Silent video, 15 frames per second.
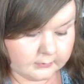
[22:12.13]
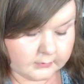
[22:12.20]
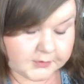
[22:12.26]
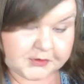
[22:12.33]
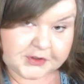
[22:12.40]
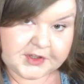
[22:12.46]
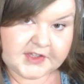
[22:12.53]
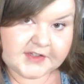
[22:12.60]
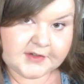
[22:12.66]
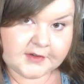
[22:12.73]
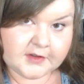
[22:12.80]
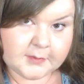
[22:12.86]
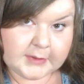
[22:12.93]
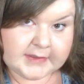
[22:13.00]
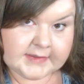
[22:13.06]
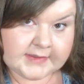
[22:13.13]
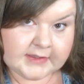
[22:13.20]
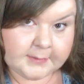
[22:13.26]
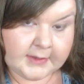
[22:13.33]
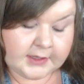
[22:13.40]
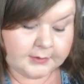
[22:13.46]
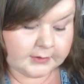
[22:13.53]
So these are all the pieces I
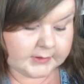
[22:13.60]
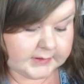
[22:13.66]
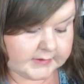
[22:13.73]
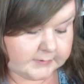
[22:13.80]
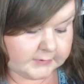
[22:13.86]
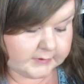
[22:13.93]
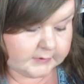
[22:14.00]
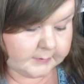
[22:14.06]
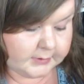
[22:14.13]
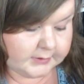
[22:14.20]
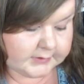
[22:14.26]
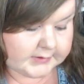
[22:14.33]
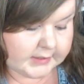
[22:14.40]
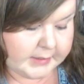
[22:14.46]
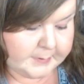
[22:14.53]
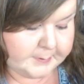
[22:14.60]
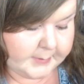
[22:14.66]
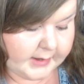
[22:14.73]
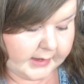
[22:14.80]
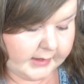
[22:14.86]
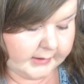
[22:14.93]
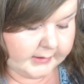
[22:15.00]
made with this month's box and
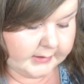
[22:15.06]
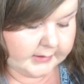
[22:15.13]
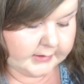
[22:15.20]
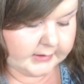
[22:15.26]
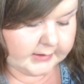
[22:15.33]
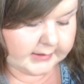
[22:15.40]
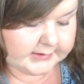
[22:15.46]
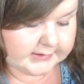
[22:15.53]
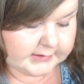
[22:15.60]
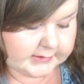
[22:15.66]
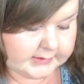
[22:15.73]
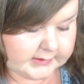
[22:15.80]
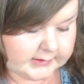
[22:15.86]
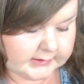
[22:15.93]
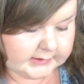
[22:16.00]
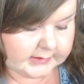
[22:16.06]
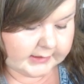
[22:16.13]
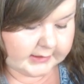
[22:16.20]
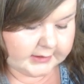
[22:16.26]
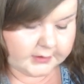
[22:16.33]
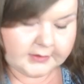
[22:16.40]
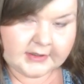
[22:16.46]
bag. As you can see,
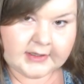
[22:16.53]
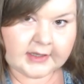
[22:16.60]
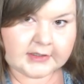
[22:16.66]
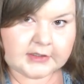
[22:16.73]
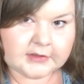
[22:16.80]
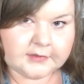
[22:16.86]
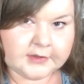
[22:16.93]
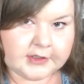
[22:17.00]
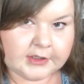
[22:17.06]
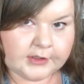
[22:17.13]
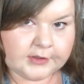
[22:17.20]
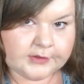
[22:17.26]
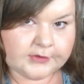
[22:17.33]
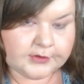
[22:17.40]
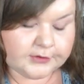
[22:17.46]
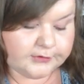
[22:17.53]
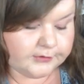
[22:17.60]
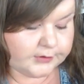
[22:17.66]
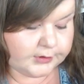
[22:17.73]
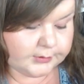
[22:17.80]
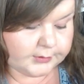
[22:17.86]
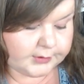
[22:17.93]
I only actually really used a
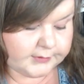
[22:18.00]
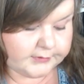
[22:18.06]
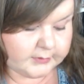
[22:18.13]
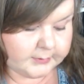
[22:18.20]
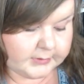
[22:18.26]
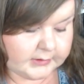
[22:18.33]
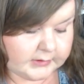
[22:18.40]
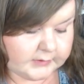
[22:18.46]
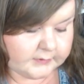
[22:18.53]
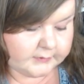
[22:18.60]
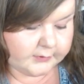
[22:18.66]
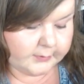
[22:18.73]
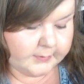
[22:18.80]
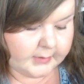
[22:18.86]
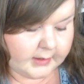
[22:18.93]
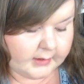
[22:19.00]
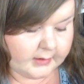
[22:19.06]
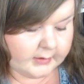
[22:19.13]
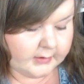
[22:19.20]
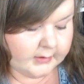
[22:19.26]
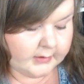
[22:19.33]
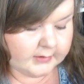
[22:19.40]
few of the beads from
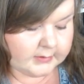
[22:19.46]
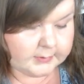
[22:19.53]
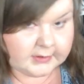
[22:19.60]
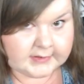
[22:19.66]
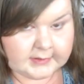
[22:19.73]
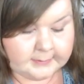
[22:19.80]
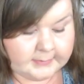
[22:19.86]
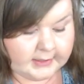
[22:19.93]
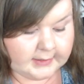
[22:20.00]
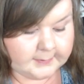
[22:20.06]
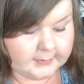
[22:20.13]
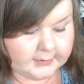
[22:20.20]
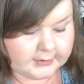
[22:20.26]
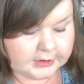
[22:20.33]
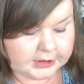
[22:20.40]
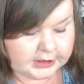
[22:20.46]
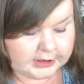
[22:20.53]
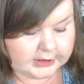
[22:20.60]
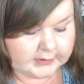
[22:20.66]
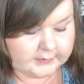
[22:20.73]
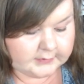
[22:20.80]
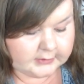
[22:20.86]
there, the box and bag, but
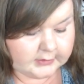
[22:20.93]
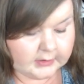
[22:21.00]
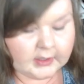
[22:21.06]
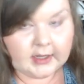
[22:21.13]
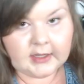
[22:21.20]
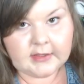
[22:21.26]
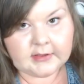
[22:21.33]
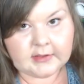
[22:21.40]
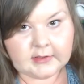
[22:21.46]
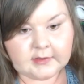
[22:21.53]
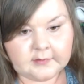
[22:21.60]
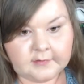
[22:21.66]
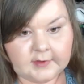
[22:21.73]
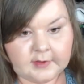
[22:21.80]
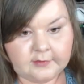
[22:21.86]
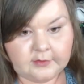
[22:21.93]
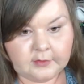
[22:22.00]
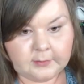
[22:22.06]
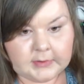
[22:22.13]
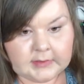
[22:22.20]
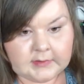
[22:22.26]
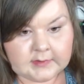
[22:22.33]
achieved, I think, a fair few
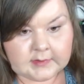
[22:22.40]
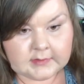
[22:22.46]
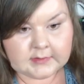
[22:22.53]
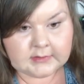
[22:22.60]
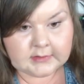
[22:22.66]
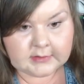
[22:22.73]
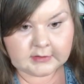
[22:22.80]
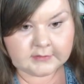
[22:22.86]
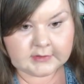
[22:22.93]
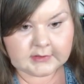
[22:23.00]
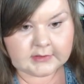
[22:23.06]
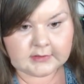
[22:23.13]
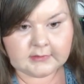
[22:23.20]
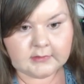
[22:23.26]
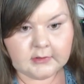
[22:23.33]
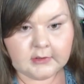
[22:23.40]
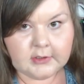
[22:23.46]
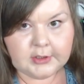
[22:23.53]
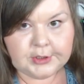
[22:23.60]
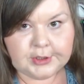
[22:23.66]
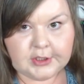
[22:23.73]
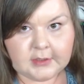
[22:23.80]
pieces. And obviously
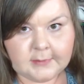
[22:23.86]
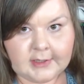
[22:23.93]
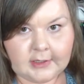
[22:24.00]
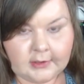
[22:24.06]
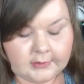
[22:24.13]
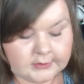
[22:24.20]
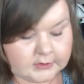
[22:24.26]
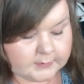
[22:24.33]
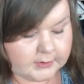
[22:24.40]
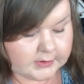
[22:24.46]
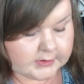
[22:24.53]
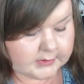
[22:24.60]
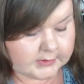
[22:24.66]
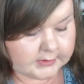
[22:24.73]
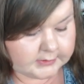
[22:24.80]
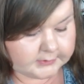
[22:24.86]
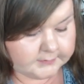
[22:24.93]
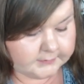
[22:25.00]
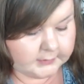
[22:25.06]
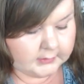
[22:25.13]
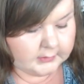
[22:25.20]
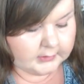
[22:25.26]
you can make loads more still.
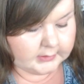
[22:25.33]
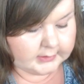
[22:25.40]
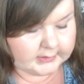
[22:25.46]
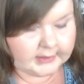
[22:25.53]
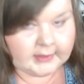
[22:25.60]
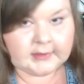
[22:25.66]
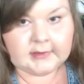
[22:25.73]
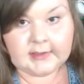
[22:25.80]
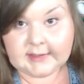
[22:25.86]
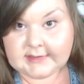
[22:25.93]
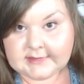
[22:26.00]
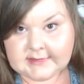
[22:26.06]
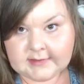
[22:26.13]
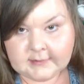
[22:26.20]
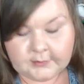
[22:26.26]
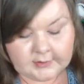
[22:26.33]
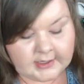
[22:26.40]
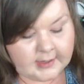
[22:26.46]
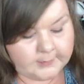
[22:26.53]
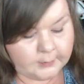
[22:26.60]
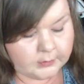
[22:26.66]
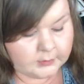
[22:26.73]
And like I said, I'm quite
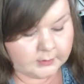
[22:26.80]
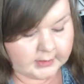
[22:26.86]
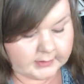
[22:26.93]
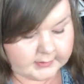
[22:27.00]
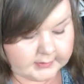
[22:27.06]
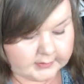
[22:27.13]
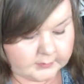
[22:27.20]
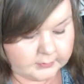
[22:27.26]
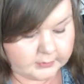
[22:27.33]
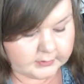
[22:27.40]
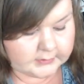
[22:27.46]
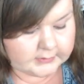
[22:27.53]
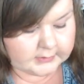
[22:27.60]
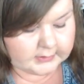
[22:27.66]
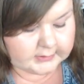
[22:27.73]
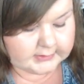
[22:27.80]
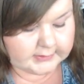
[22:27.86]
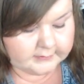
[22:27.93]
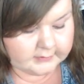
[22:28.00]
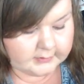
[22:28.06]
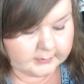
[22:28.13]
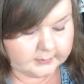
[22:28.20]
happy with what I ended up with. So I'll
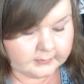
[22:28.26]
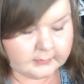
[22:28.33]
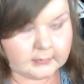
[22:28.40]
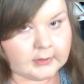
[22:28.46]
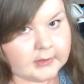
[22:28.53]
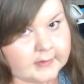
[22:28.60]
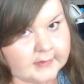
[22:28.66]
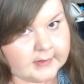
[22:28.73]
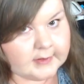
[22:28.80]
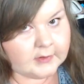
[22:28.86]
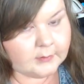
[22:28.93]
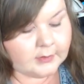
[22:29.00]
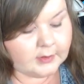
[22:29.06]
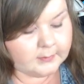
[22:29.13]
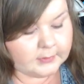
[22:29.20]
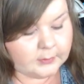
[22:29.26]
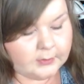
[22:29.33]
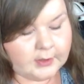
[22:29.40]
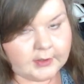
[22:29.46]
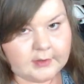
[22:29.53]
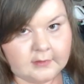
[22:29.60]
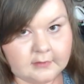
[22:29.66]
definitely, like I said as well, be
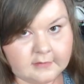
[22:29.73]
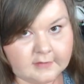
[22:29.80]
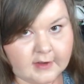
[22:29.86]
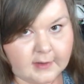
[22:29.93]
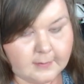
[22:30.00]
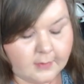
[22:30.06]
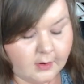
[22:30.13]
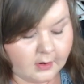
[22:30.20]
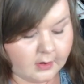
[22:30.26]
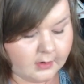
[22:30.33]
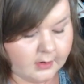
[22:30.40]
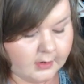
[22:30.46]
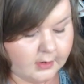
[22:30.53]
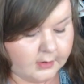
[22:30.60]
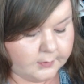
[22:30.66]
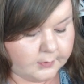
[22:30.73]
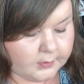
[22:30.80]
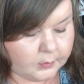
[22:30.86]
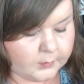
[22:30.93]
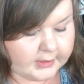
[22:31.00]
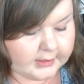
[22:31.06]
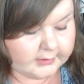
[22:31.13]
working far more
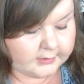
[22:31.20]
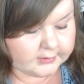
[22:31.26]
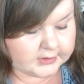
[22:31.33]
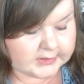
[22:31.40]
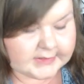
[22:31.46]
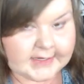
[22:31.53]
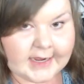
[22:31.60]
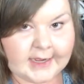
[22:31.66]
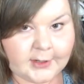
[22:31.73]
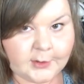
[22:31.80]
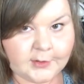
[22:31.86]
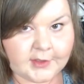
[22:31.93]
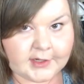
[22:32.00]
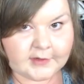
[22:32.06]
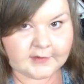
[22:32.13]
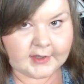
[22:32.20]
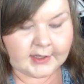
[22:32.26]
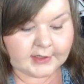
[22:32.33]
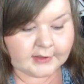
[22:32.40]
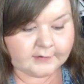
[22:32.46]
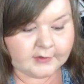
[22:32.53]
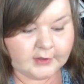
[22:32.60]
with wire crochet now that I've
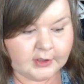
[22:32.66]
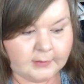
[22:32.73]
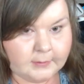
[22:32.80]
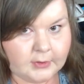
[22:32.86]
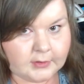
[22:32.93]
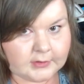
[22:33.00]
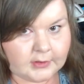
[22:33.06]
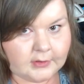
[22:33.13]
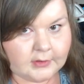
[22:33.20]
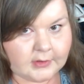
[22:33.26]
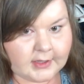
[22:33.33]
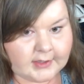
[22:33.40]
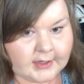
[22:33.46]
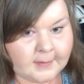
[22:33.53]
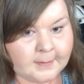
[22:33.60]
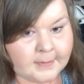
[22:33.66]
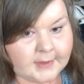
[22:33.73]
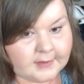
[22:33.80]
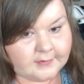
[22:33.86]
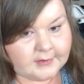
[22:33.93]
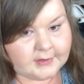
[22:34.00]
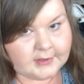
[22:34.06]
kind of poked a hole at it. I'm
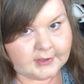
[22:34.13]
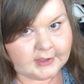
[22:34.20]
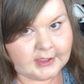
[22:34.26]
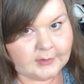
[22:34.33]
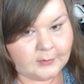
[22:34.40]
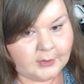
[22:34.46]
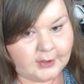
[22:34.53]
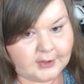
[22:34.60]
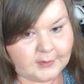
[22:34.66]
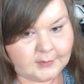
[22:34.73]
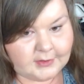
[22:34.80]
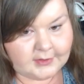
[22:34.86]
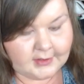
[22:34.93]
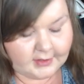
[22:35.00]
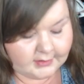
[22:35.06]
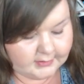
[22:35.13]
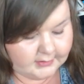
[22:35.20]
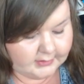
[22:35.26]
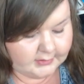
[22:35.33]
definitely going to keep working with that.